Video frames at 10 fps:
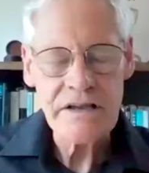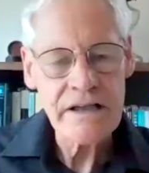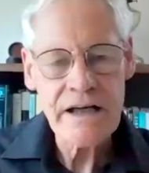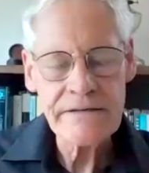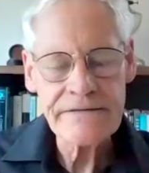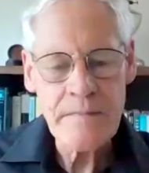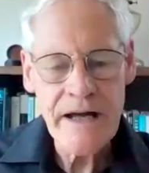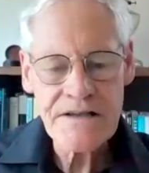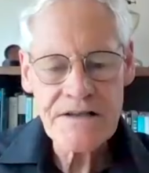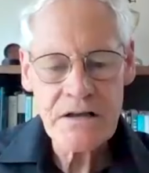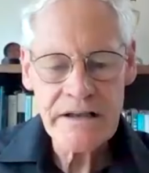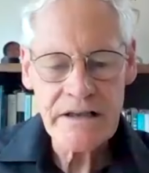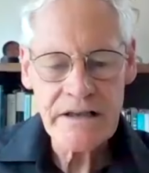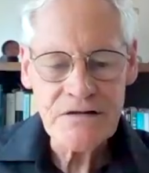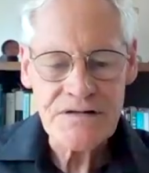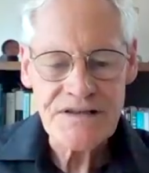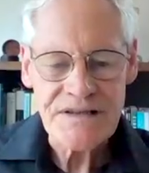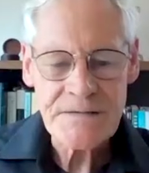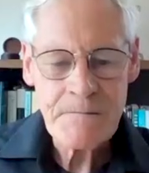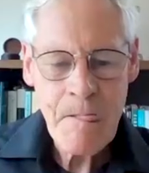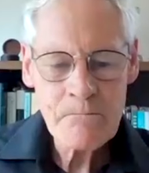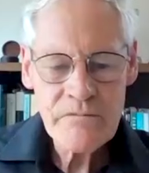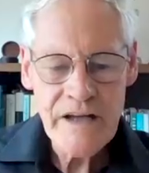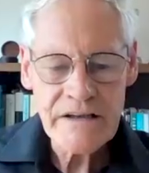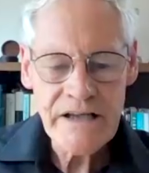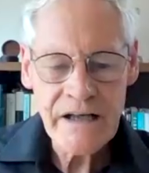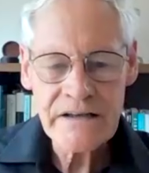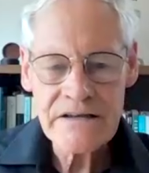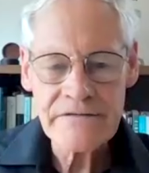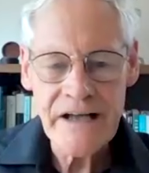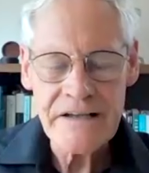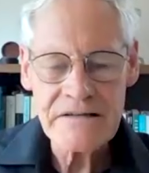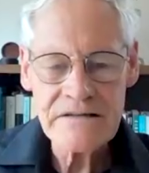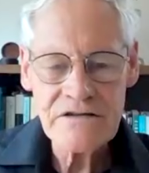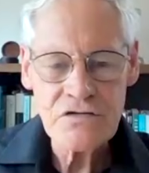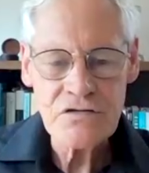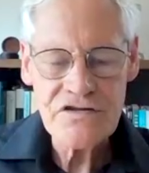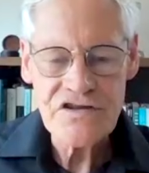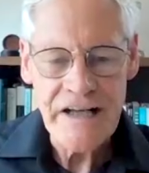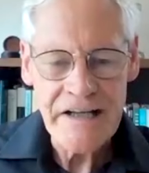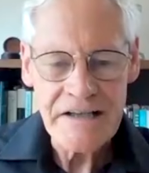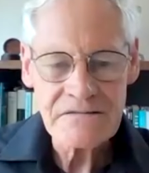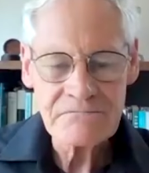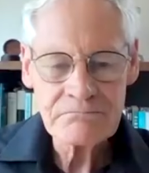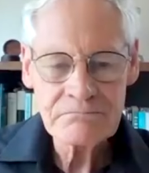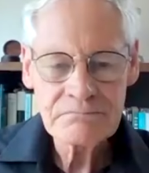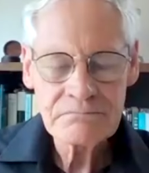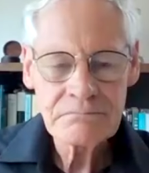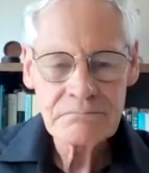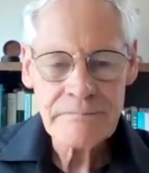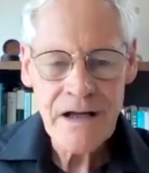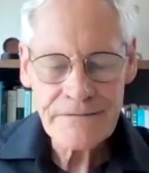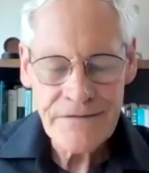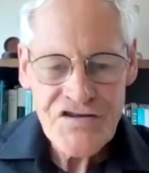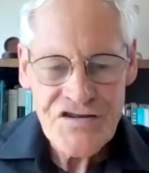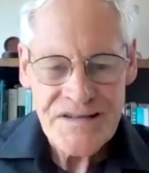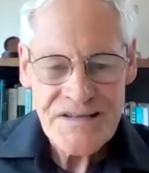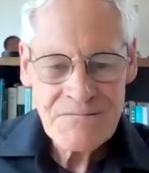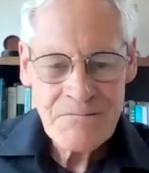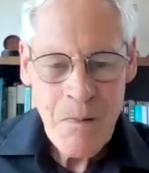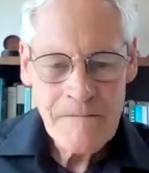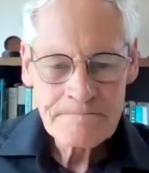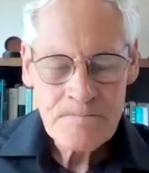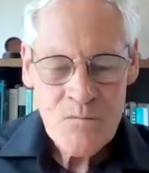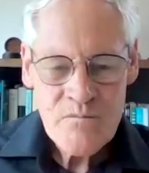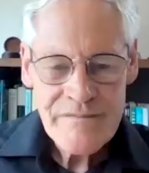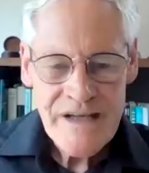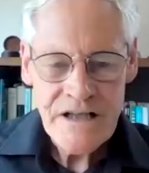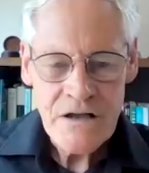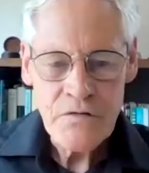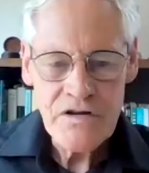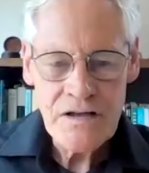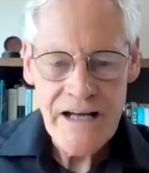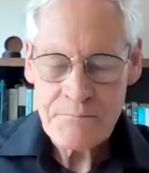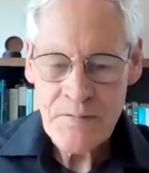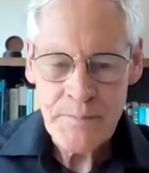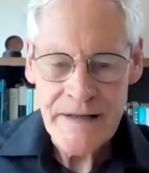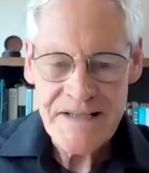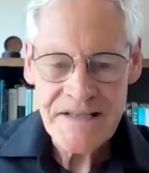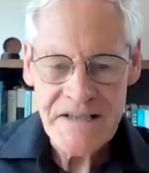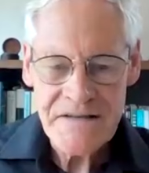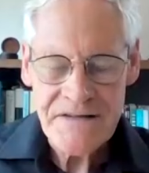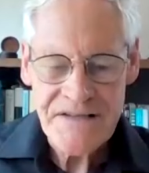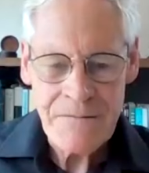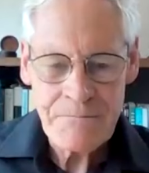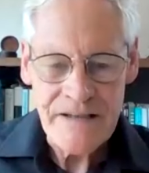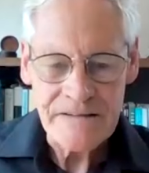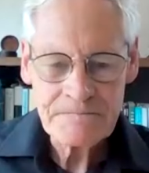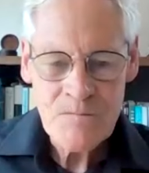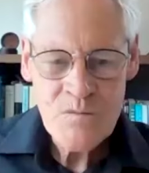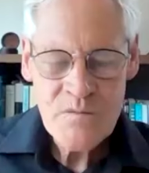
DNA from outside influences that can activate your genetic malfunctions. So we all have propensities for something,